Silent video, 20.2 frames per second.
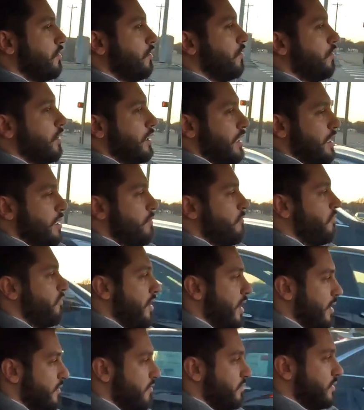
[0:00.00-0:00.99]
or an
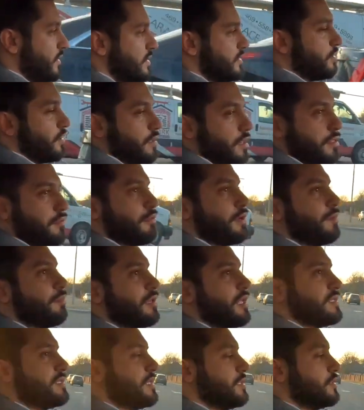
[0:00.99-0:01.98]
M5. These are the 3
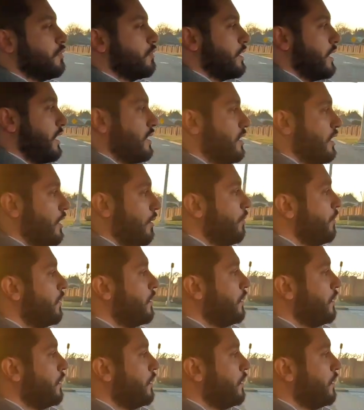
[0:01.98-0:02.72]
places you want to end up.